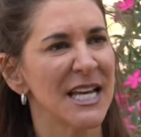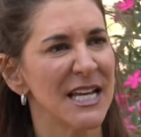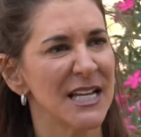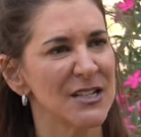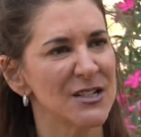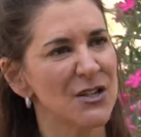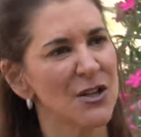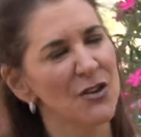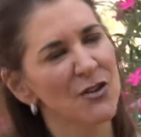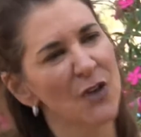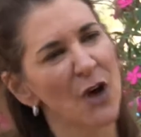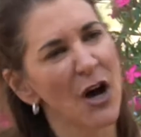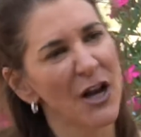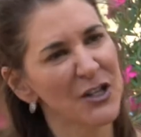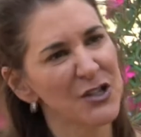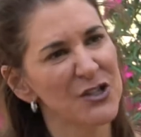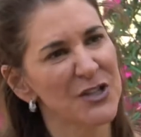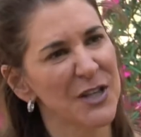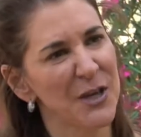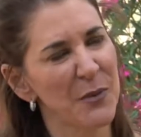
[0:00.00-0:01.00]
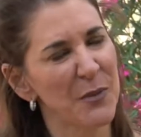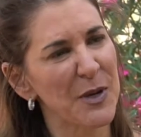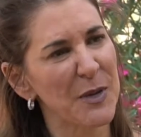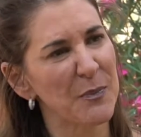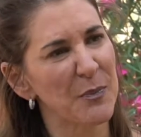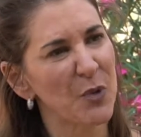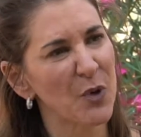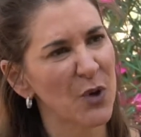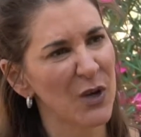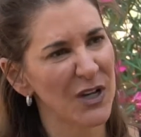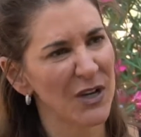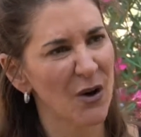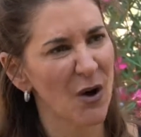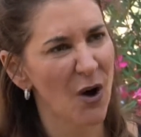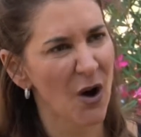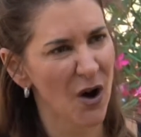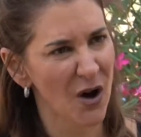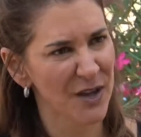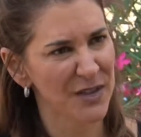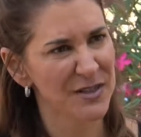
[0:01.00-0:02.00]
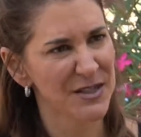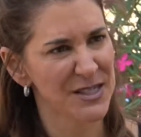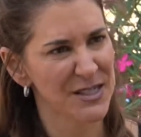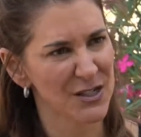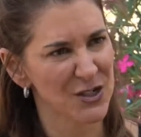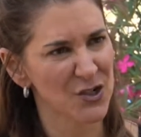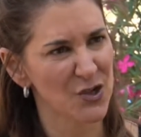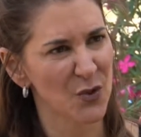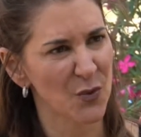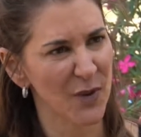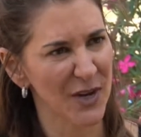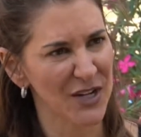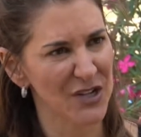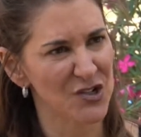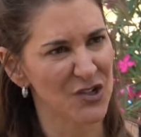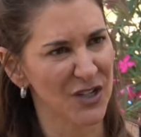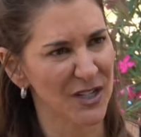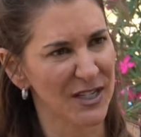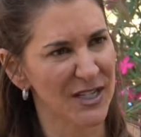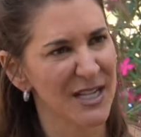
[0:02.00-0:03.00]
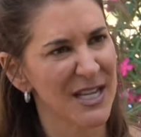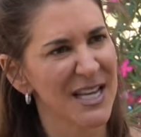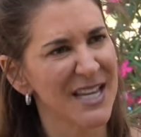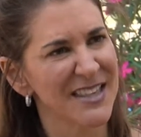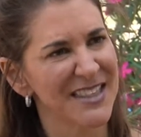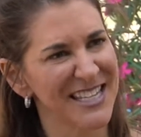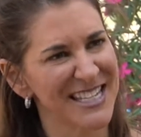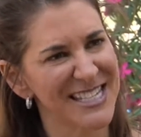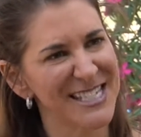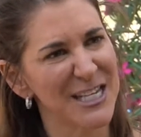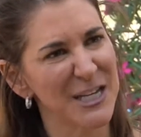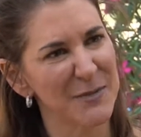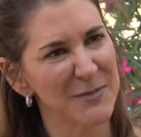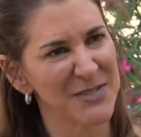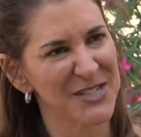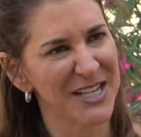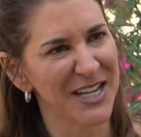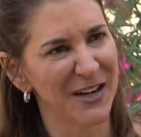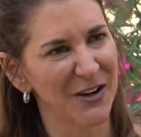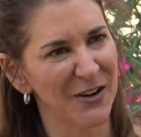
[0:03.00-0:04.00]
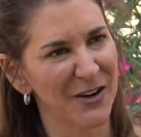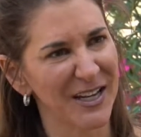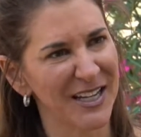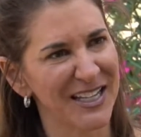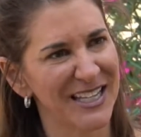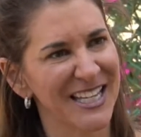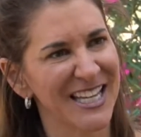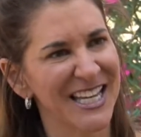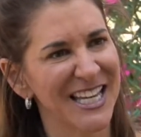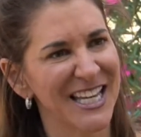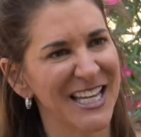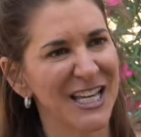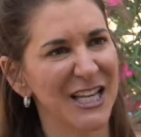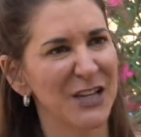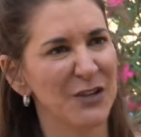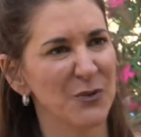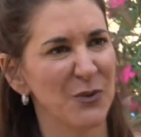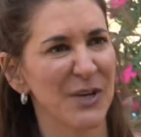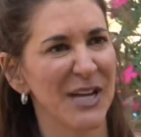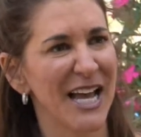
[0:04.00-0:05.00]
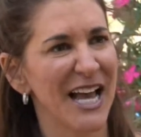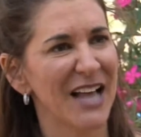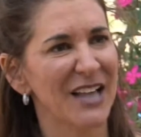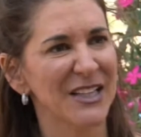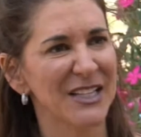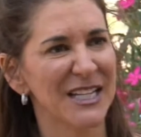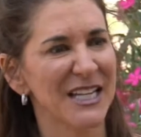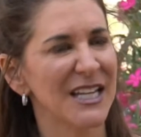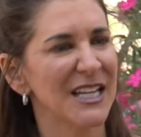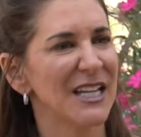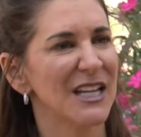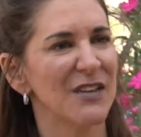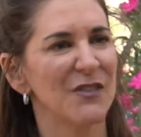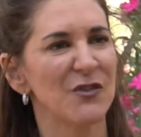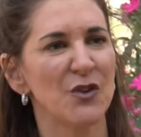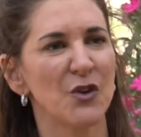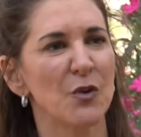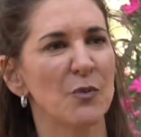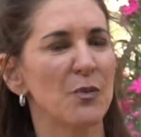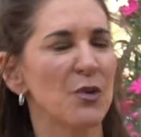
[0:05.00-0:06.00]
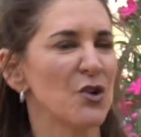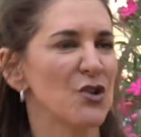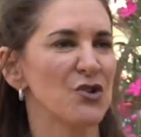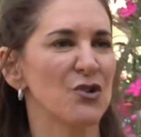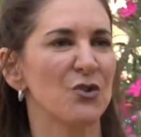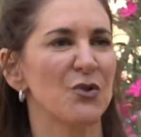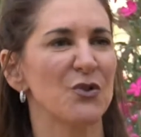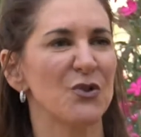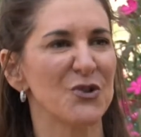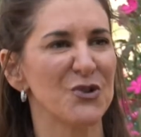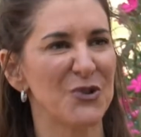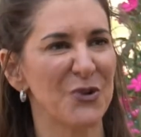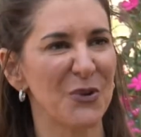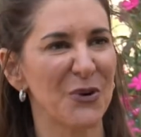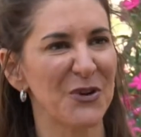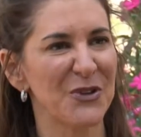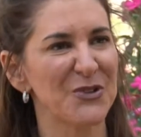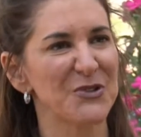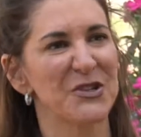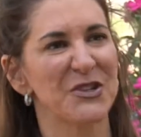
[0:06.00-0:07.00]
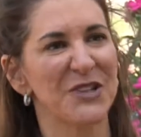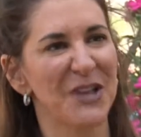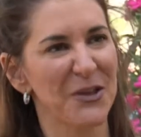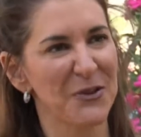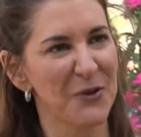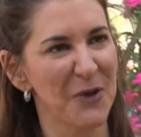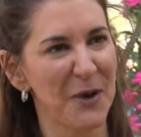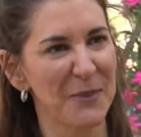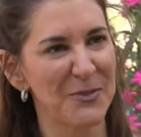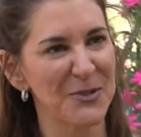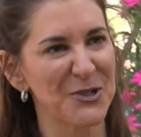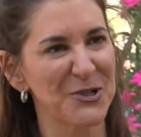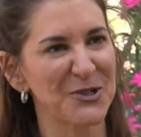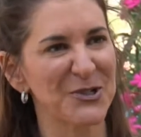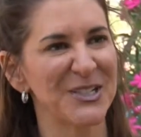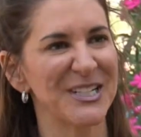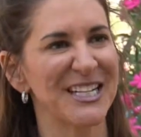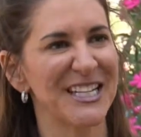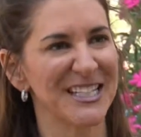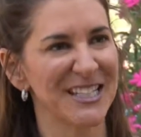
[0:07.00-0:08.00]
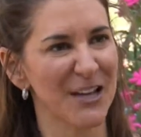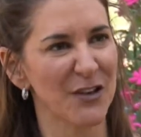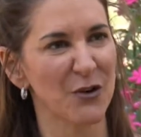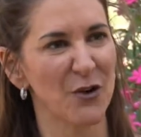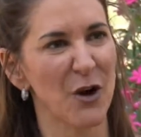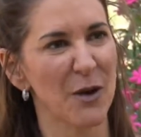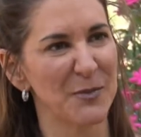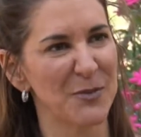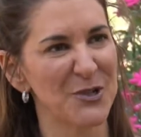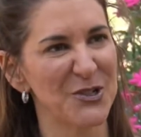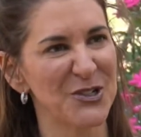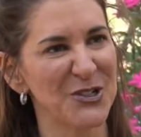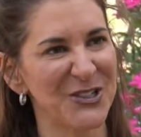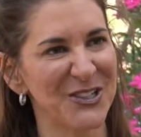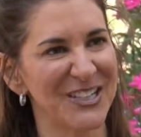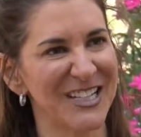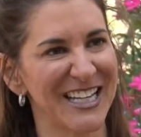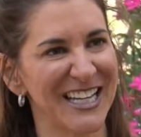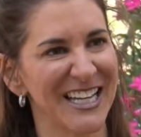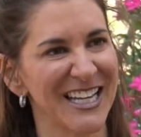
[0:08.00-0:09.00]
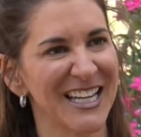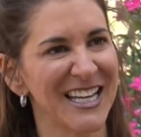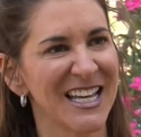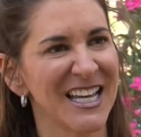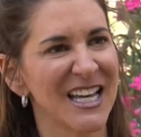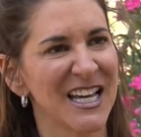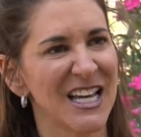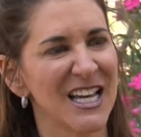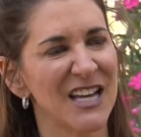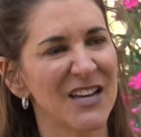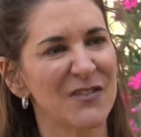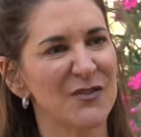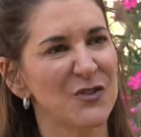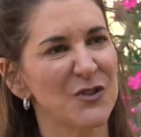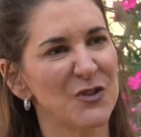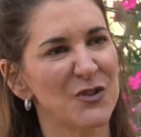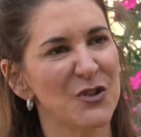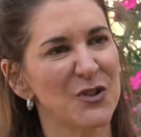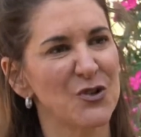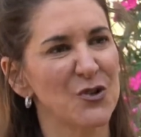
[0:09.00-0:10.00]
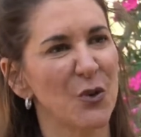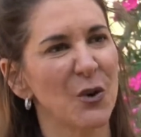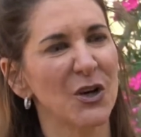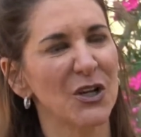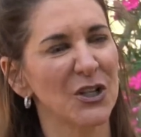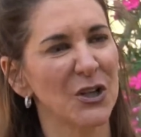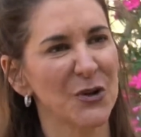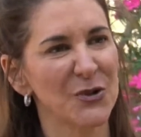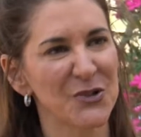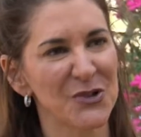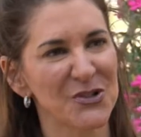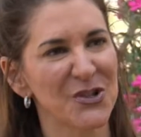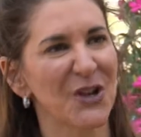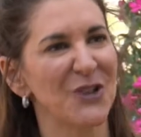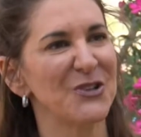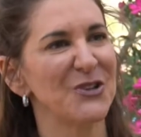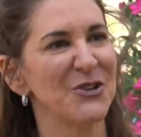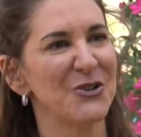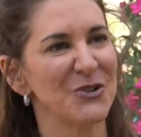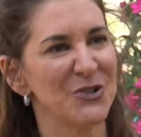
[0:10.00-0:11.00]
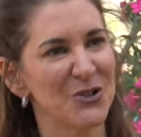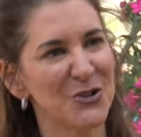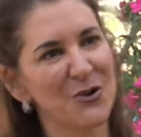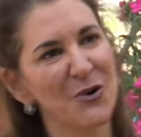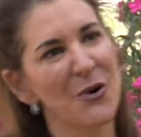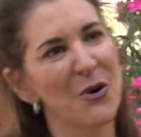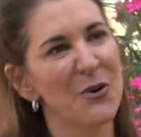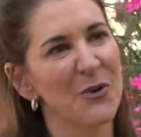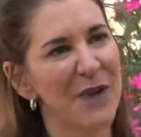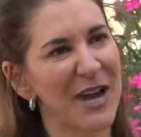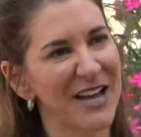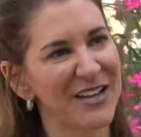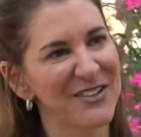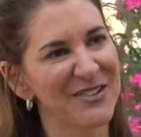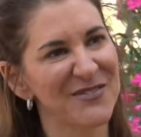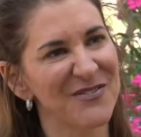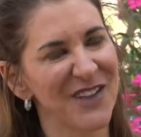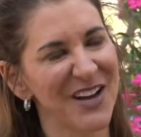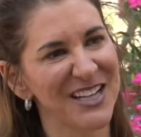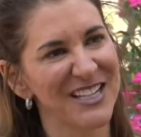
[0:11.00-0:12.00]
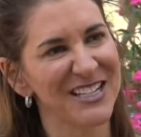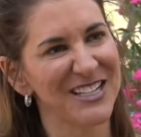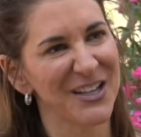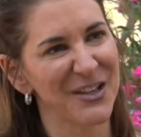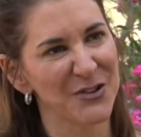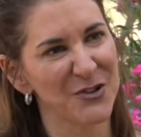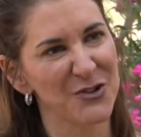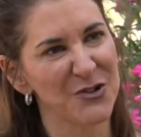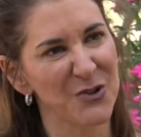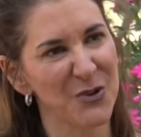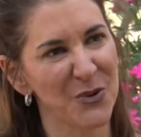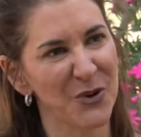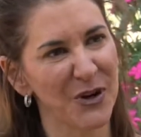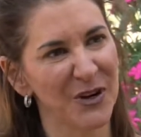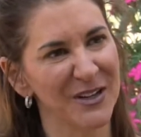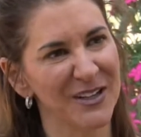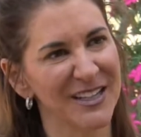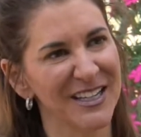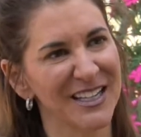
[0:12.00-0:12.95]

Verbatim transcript: it's the thoughts that we put on the situation that seem scary. In reality, if you push through the door, there's another opportunity, another opportunity. If the door closes on you, you go around and find another door.